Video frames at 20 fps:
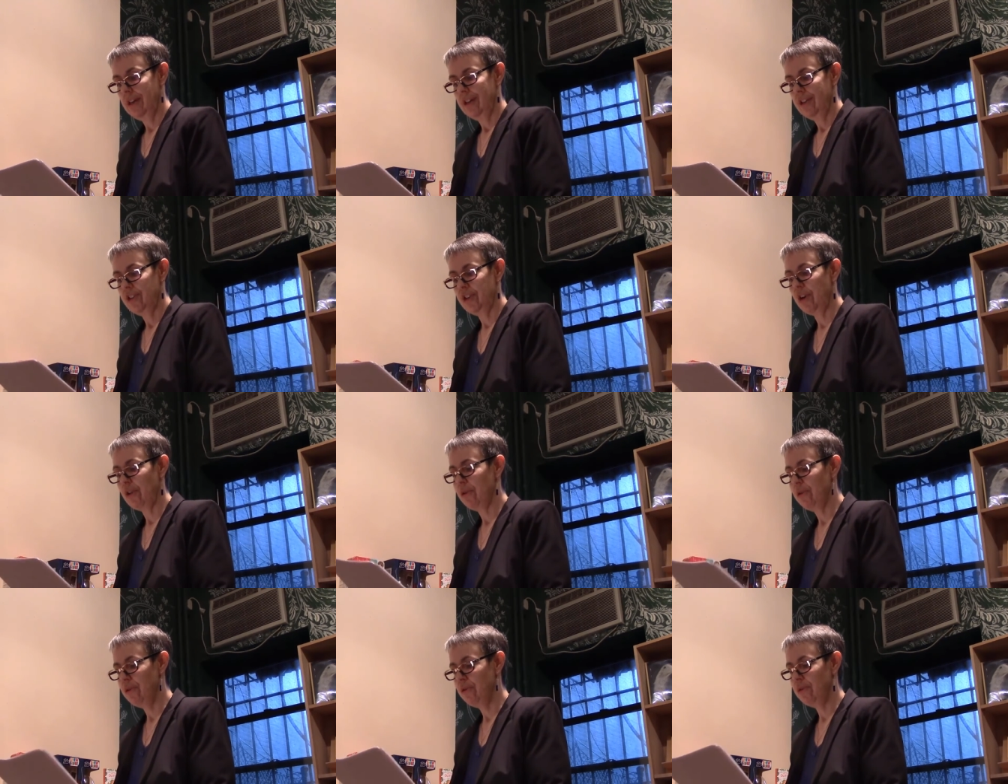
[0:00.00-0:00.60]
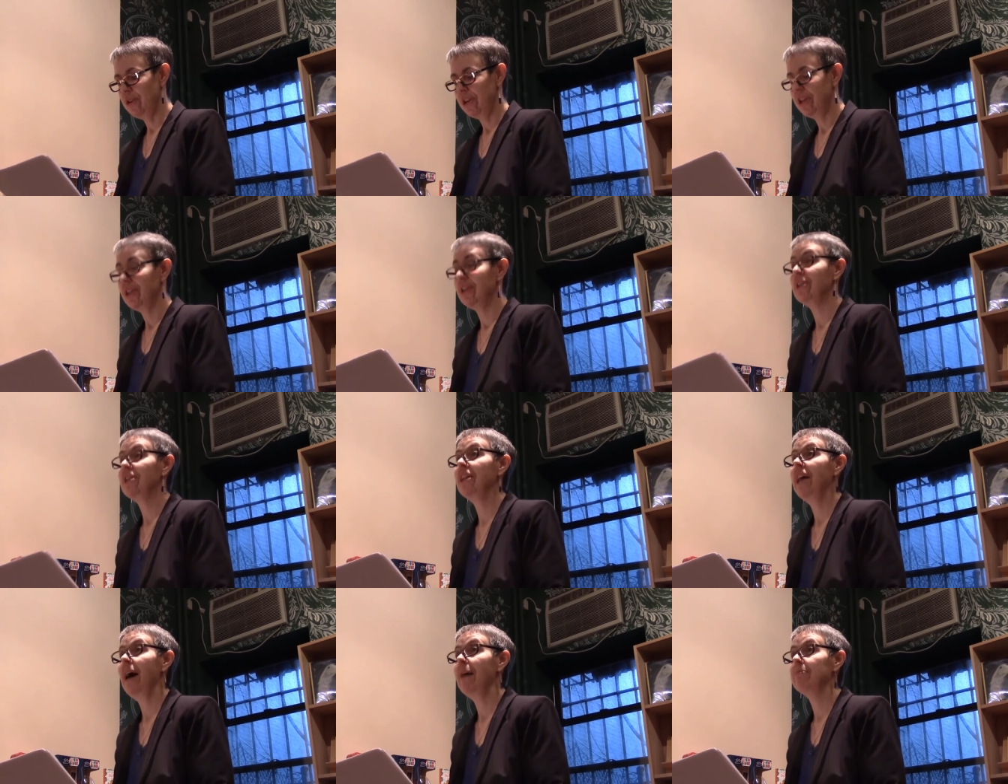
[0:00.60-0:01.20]
Joe hooted and
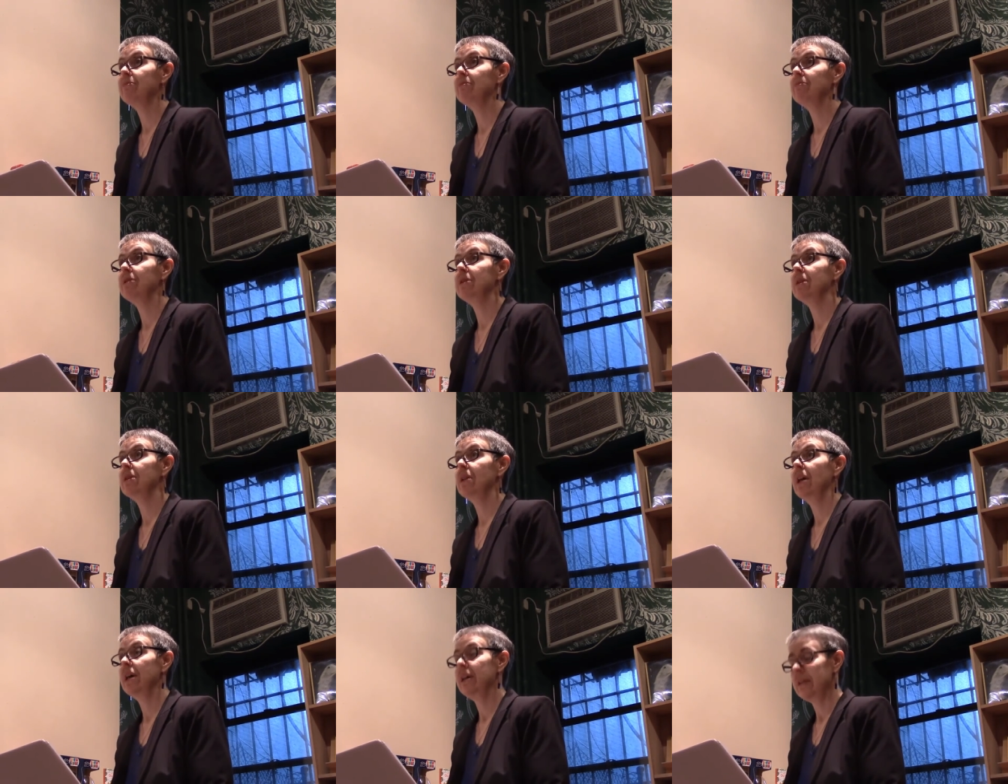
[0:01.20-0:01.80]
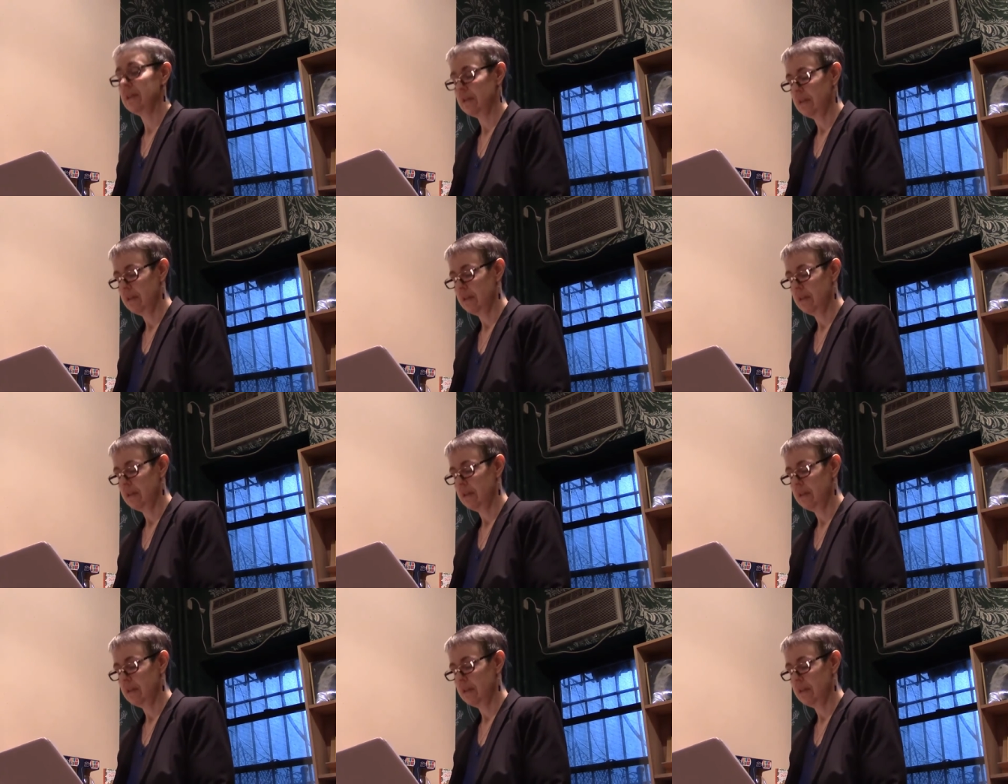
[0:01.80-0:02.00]
clapped with delight.